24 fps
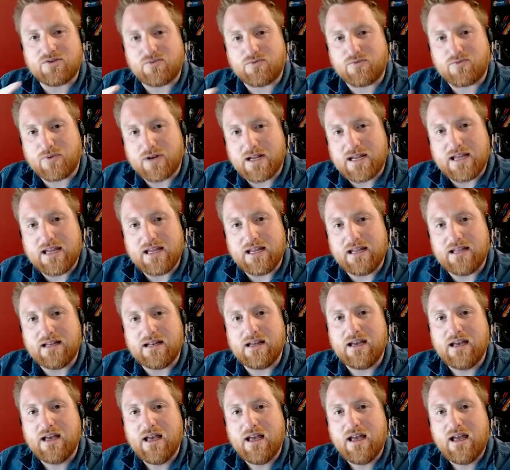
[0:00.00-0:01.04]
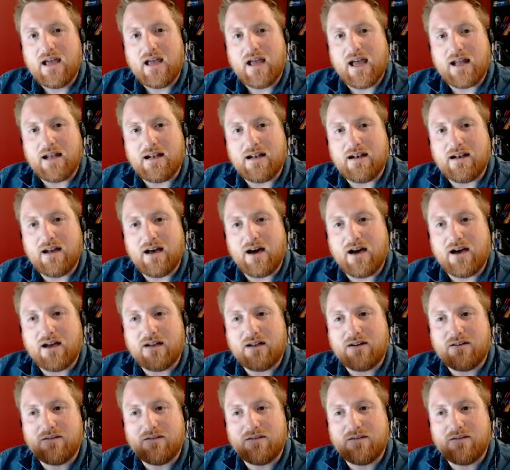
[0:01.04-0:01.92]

read and not